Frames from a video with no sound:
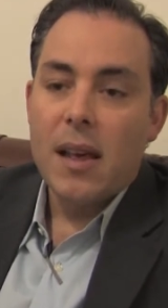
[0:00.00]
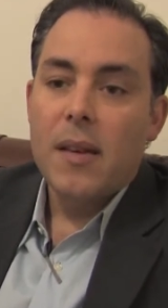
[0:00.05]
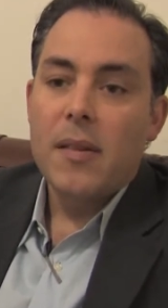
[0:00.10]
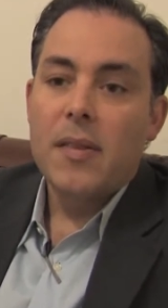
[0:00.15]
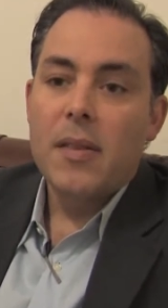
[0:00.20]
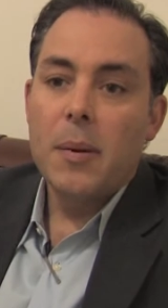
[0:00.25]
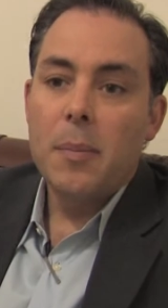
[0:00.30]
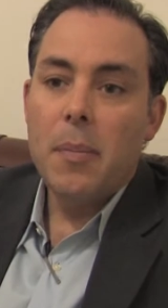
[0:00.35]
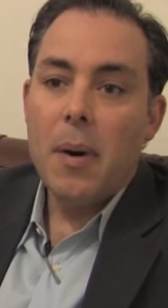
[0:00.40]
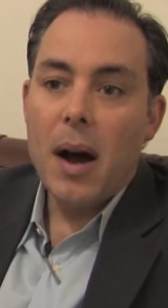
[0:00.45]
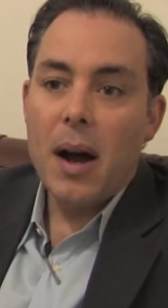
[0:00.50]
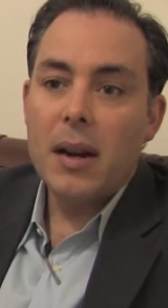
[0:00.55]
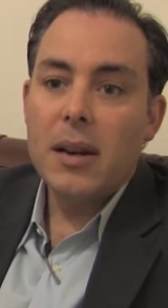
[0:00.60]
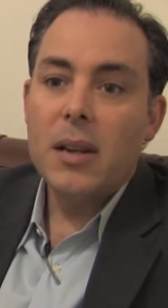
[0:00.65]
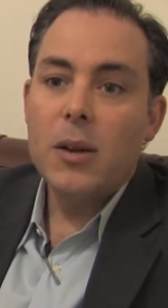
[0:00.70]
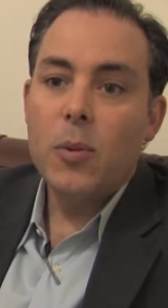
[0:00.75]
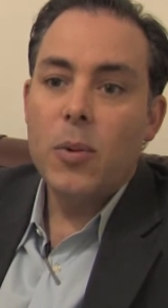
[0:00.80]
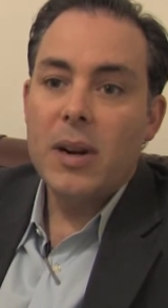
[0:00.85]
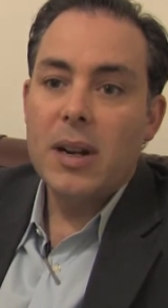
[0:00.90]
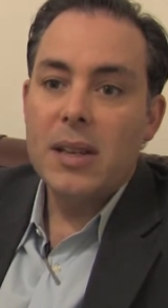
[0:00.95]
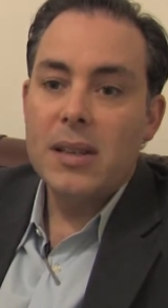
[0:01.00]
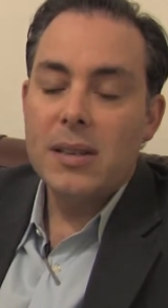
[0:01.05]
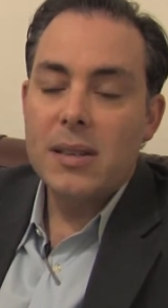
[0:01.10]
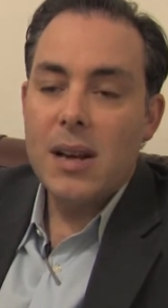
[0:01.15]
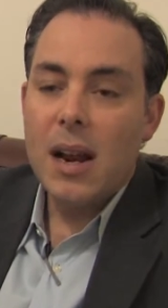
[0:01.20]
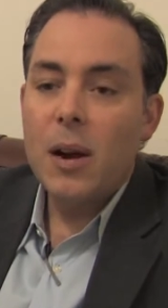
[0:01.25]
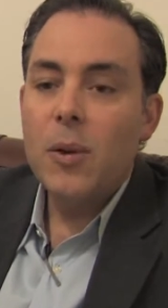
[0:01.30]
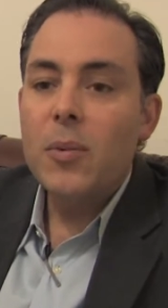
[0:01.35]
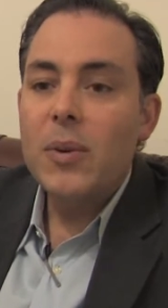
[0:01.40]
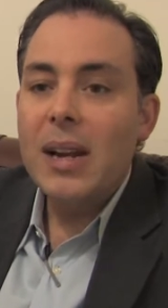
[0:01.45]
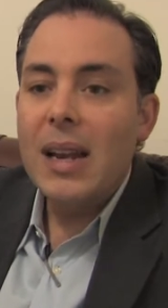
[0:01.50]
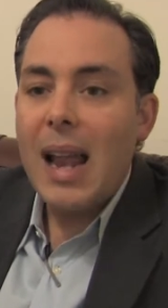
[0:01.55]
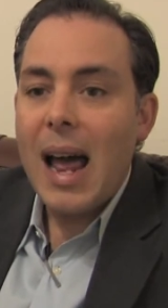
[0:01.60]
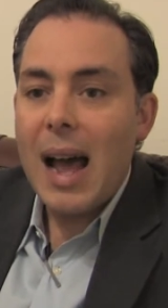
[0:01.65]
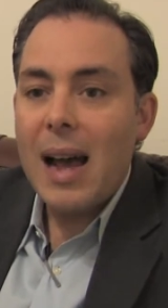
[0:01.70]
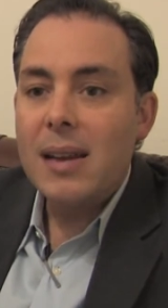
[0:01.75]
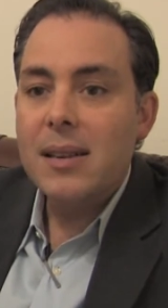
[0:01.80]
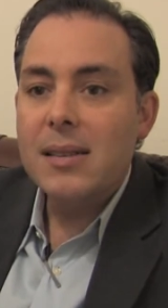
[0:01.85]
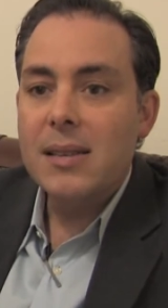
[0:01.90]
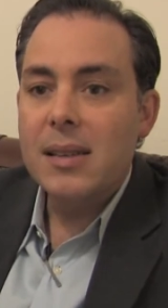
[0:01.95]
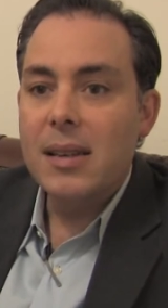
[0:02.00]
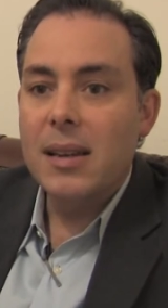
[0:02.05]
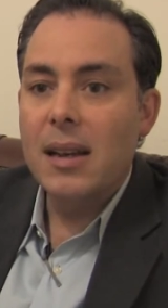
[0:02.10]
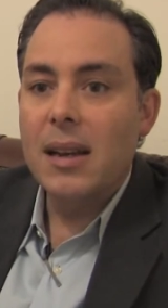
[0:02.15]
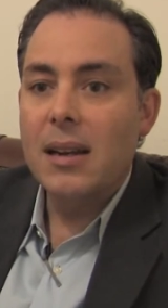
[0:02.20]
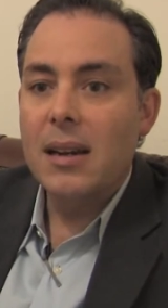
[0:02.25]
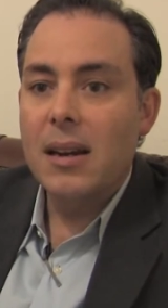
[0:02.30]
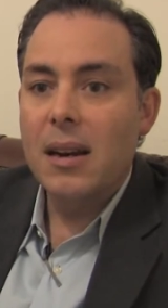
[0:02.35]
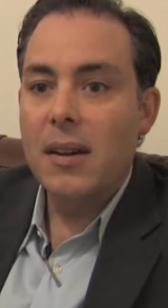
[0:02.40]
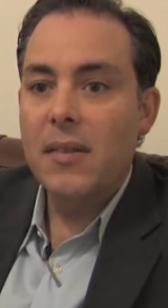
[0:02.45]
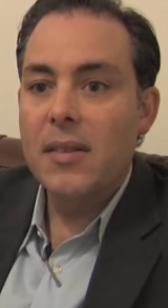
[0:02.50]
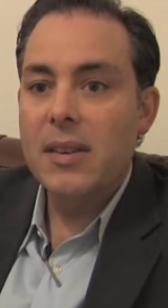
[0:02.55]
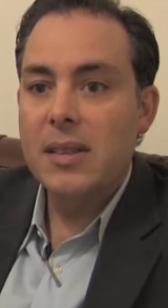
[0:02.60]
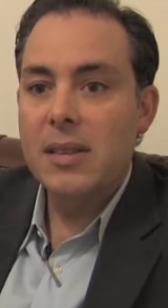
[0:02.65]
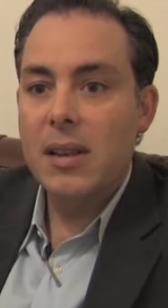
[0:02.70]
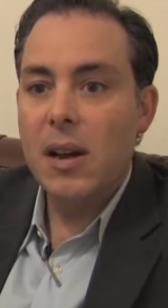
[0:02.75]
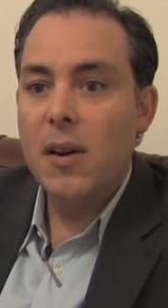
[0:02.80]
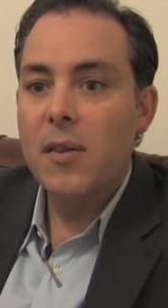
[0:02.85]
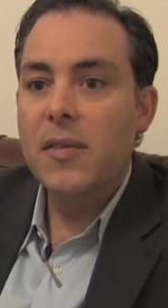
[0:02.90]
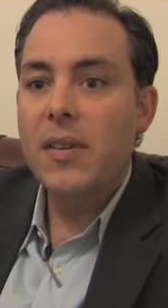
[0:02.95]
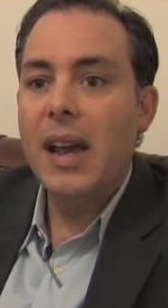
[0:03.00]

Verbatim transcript: The body, when it's not relaxing in and of itself,